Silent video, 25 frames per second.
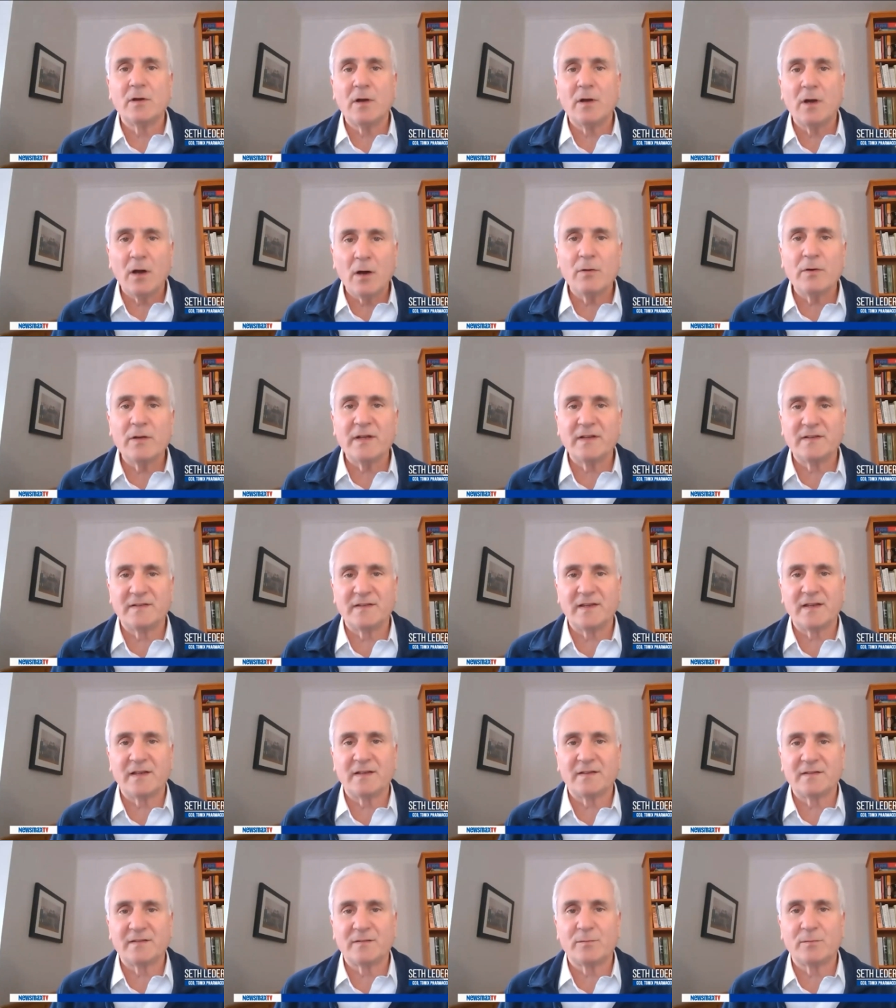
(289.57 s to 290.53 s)

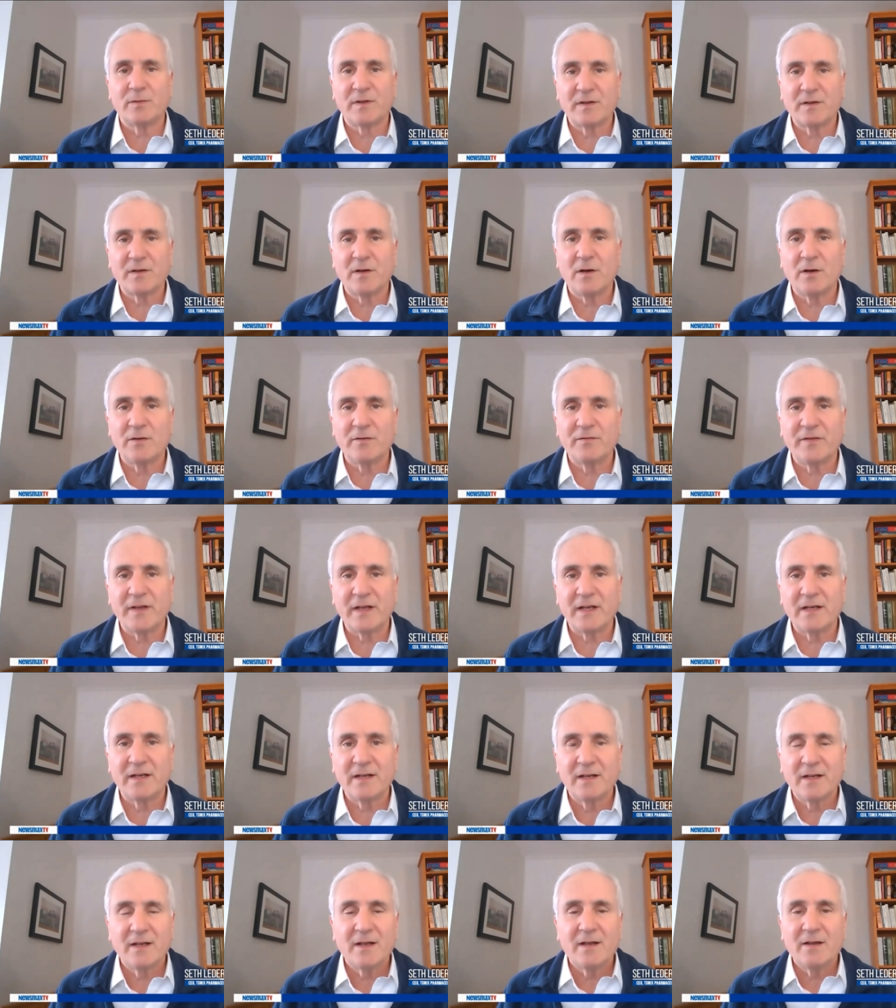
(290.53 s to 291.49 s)
coexist with
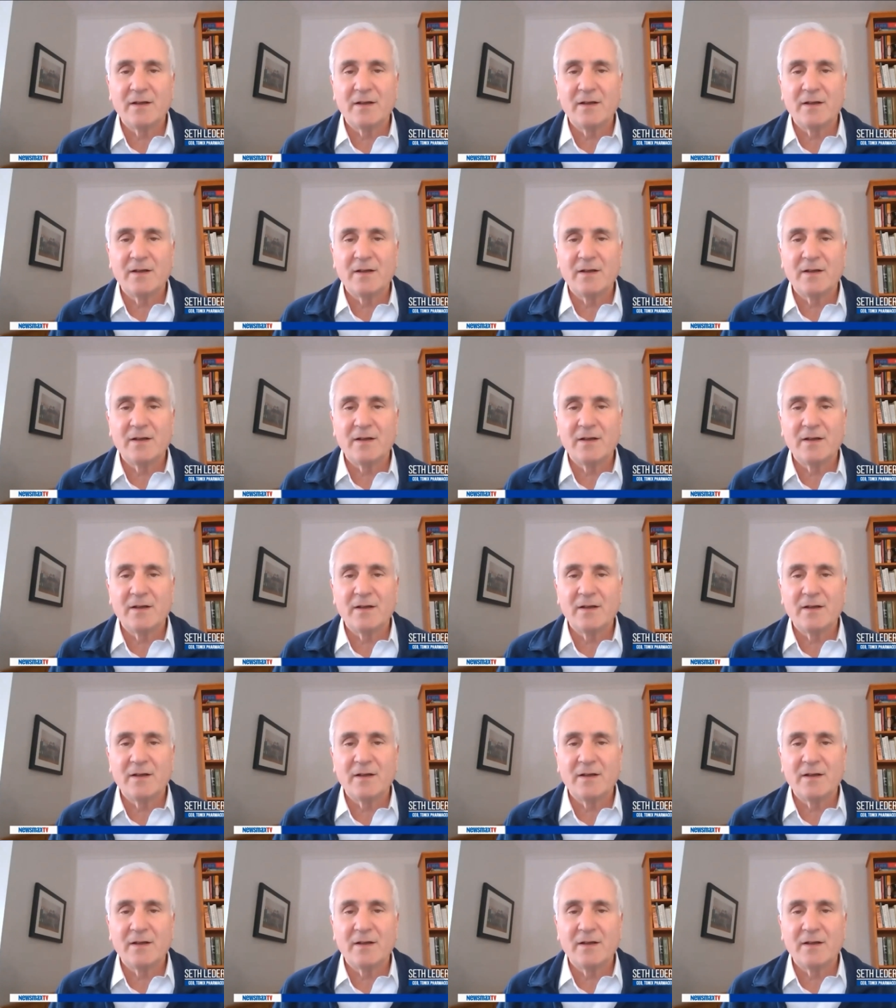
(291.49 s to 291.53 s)
COVID